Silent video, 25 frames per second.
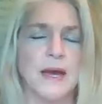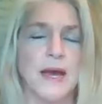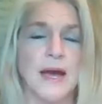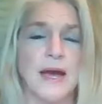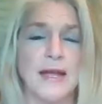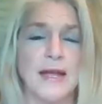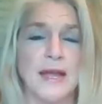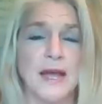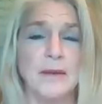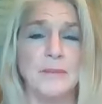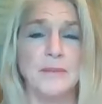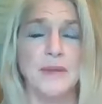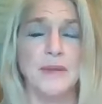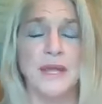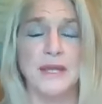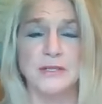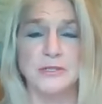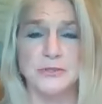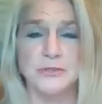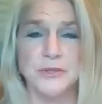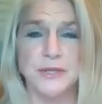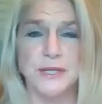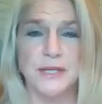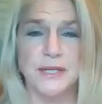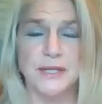Hi, I'm
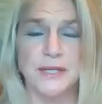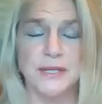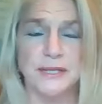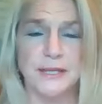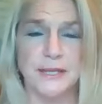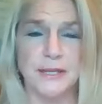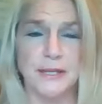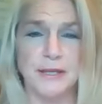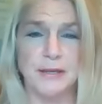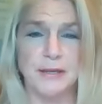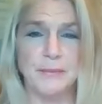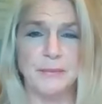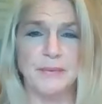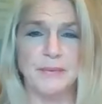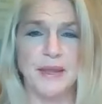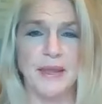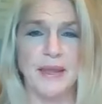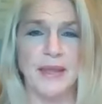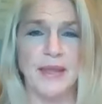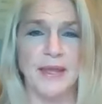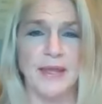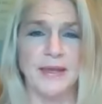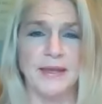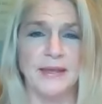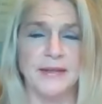Andrea Klim,
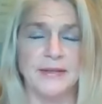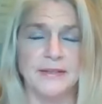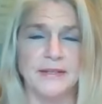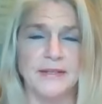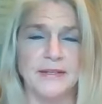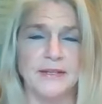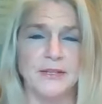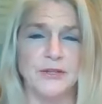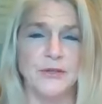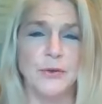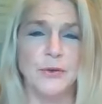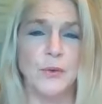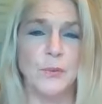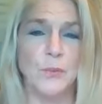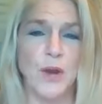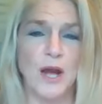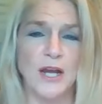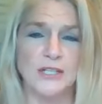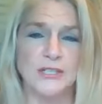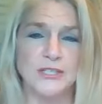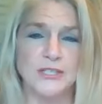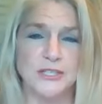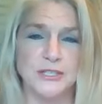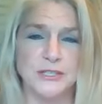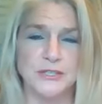and you are
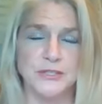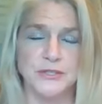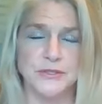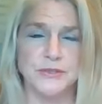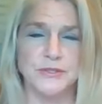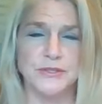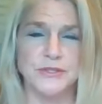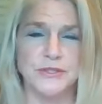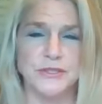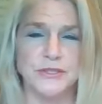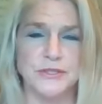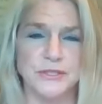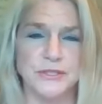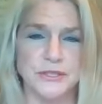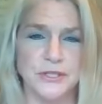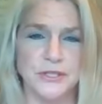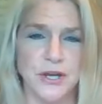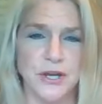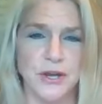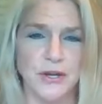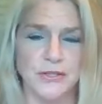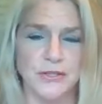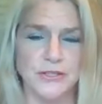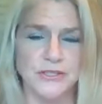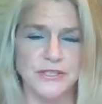watching Turn to the
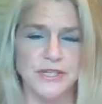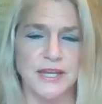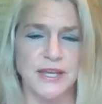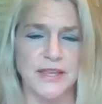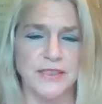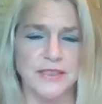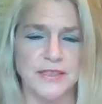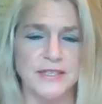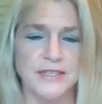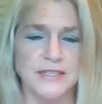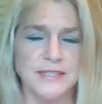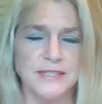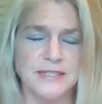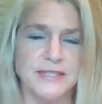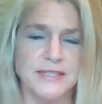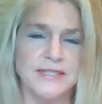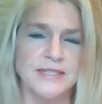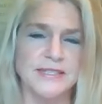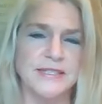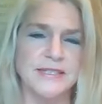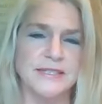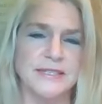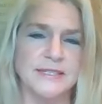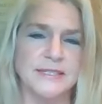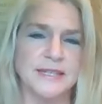Stars. And this
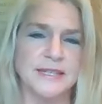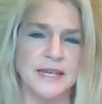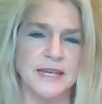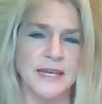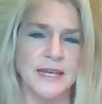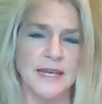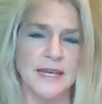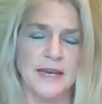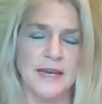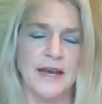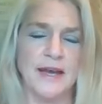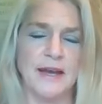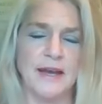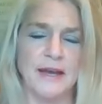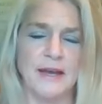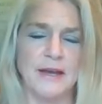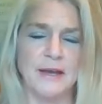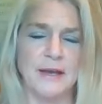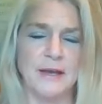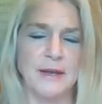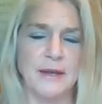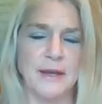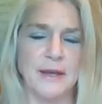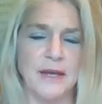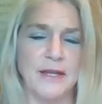is
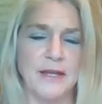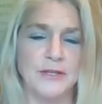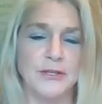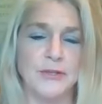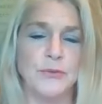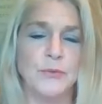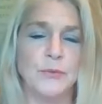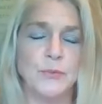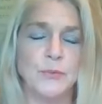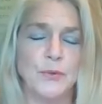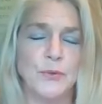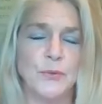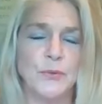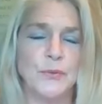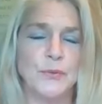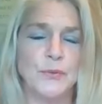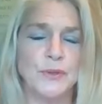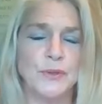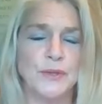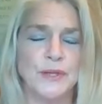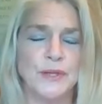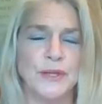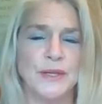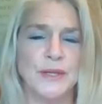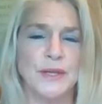a new
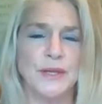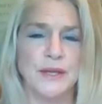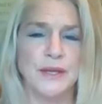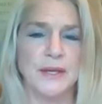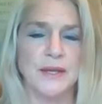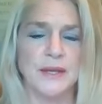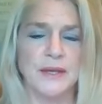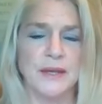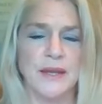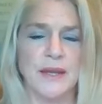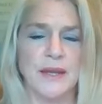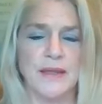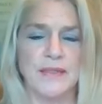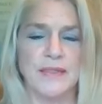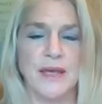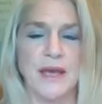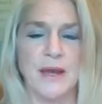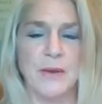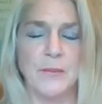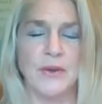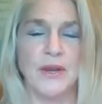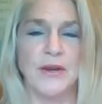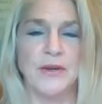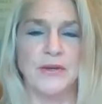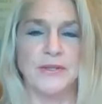moon
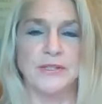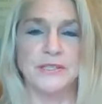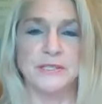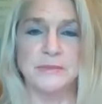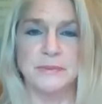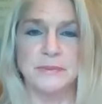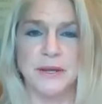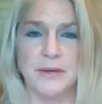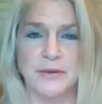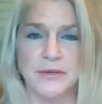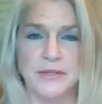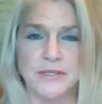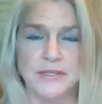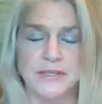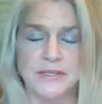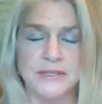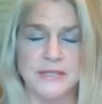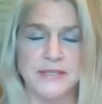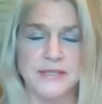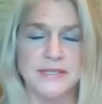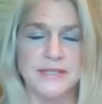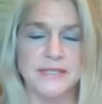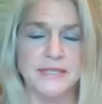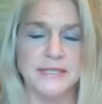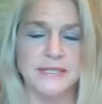that we are
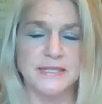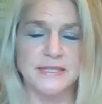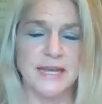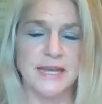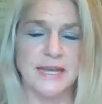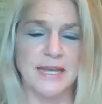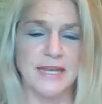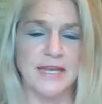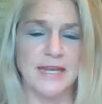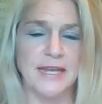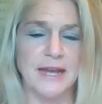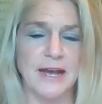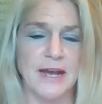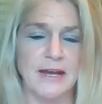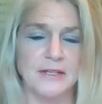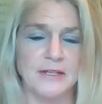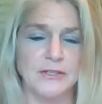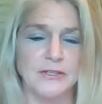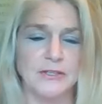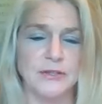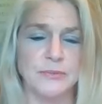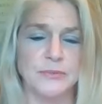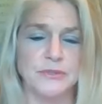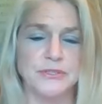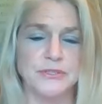experiencing today,
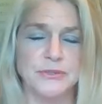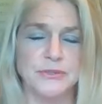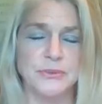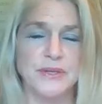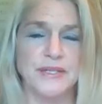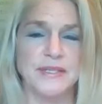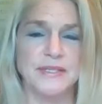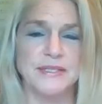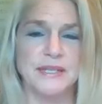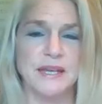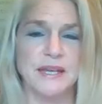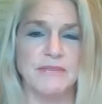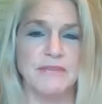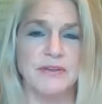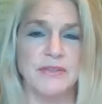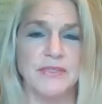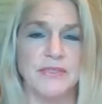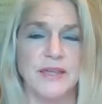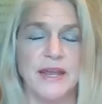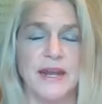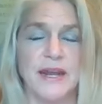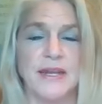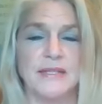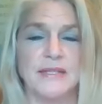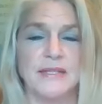October
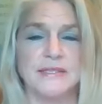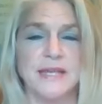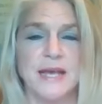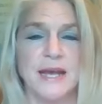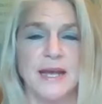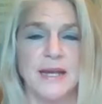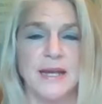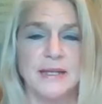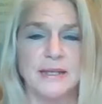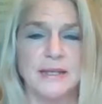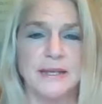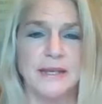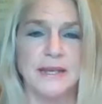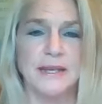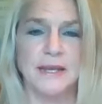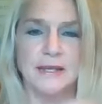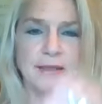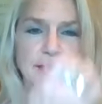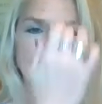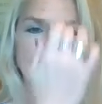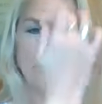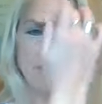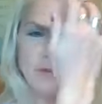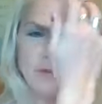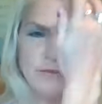27th at exactly
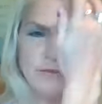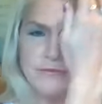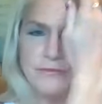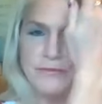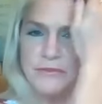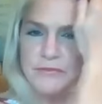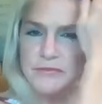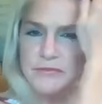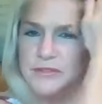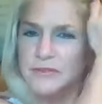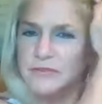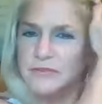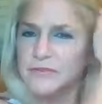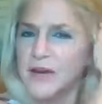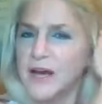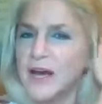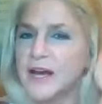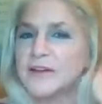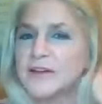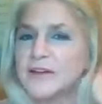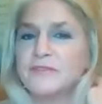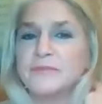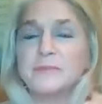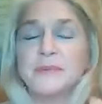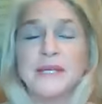
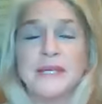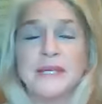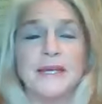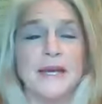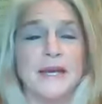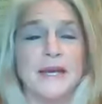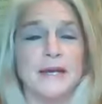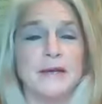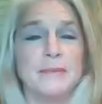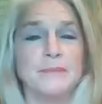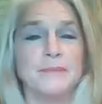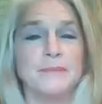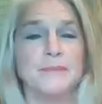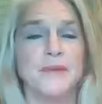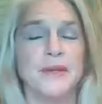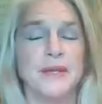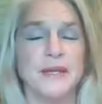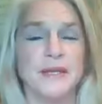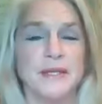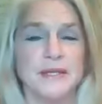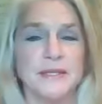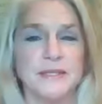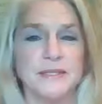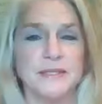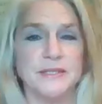11:55 p.m.
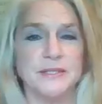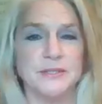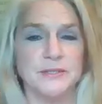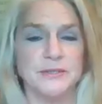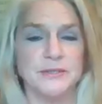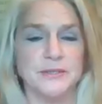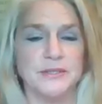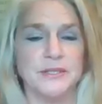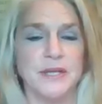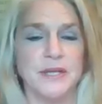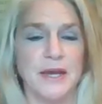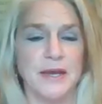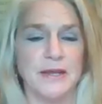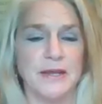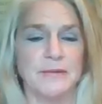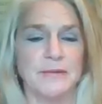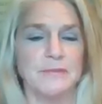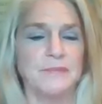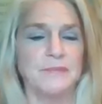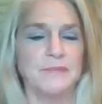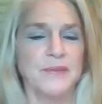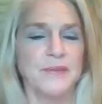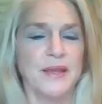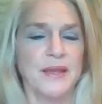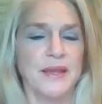Eastern
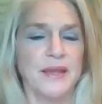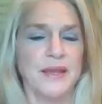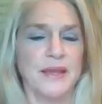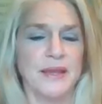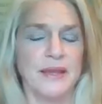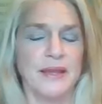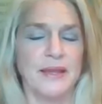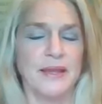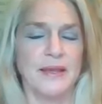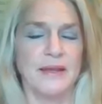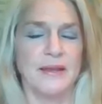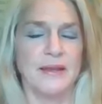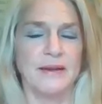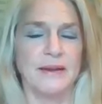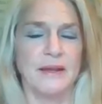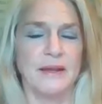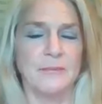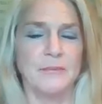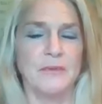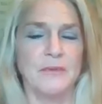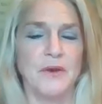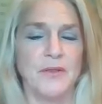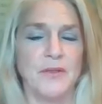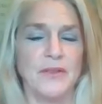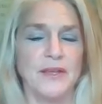Time. And
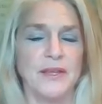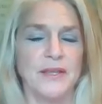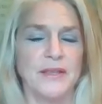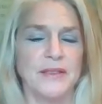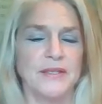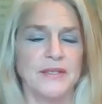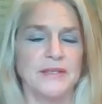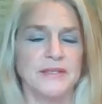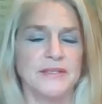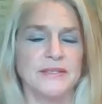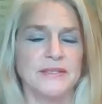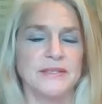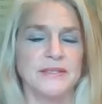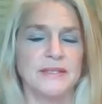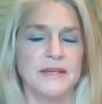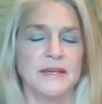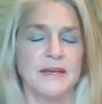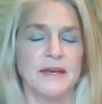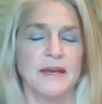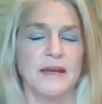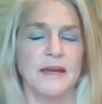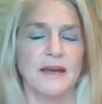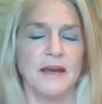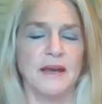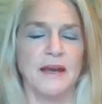I'm calling this
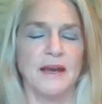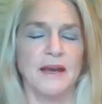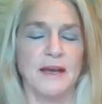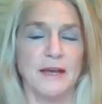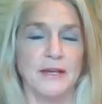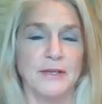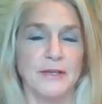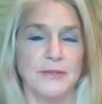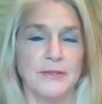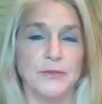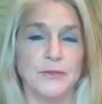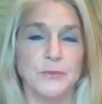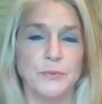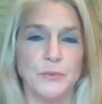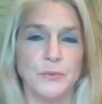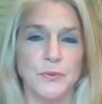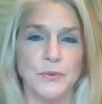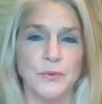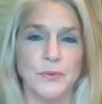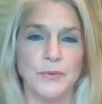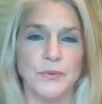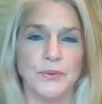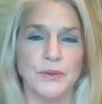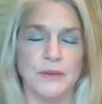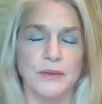new
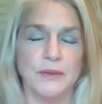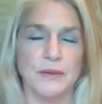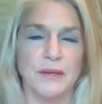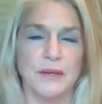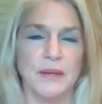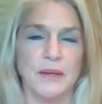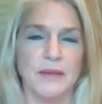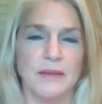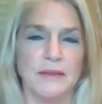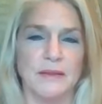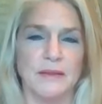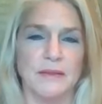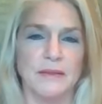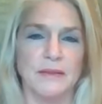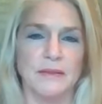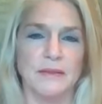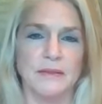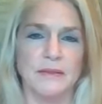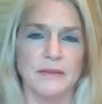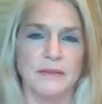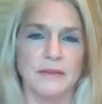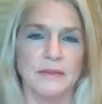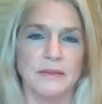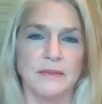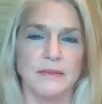moon
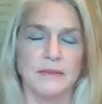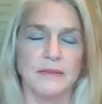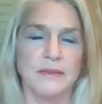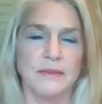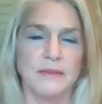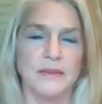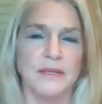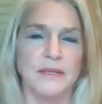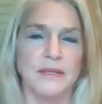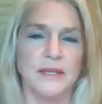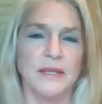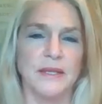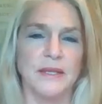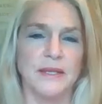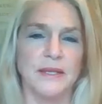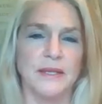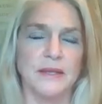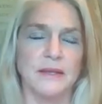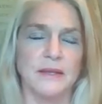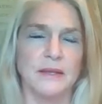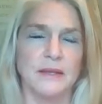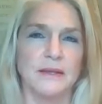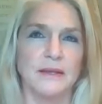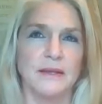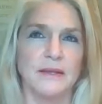
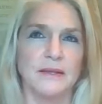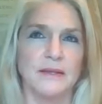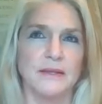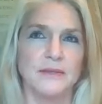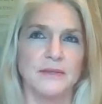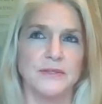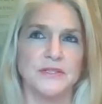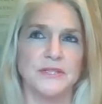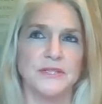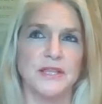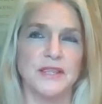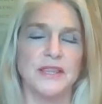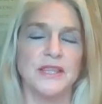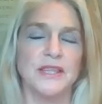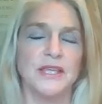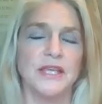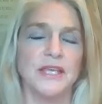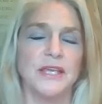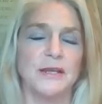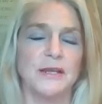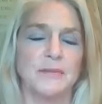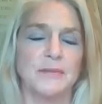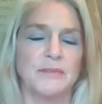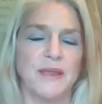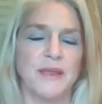there's a
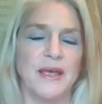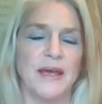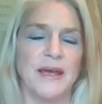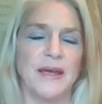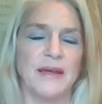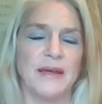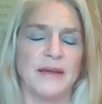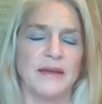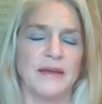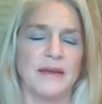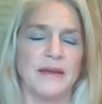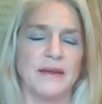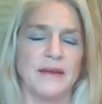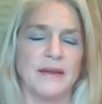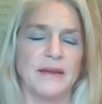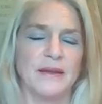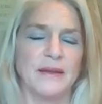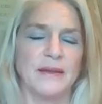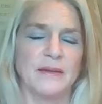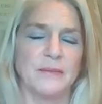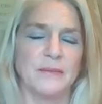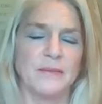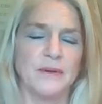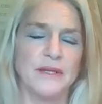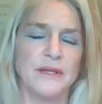theme that
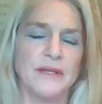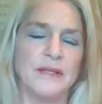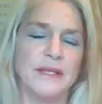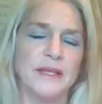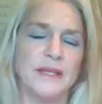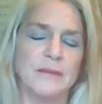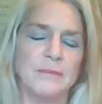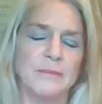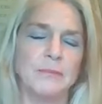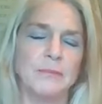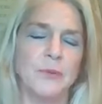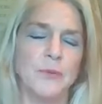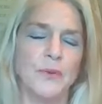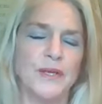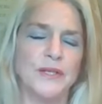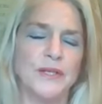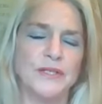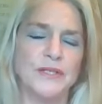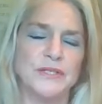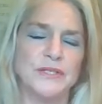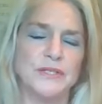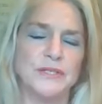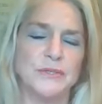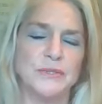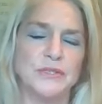really
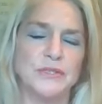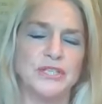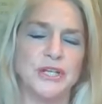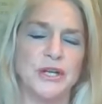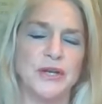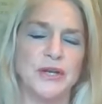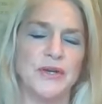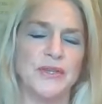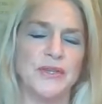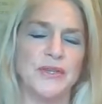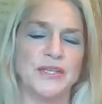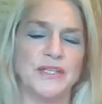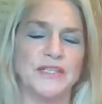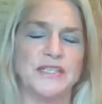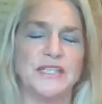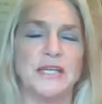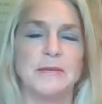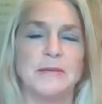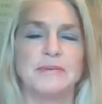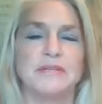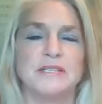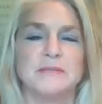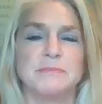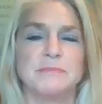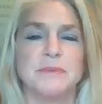points to sharing the
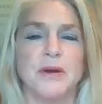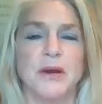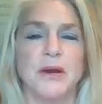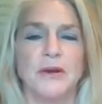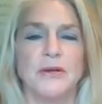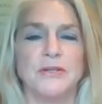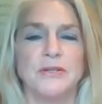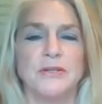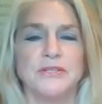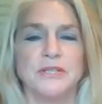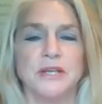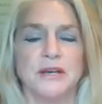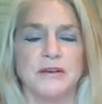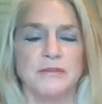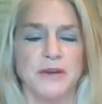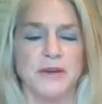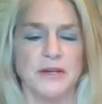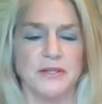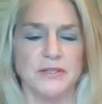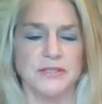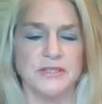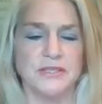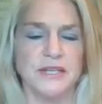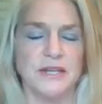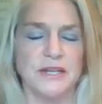deepest parts of
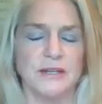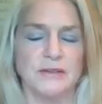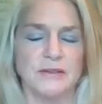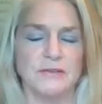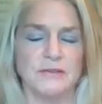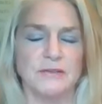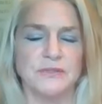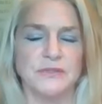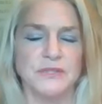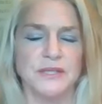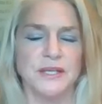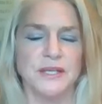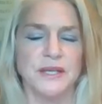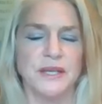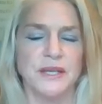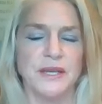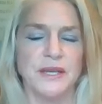ourselves.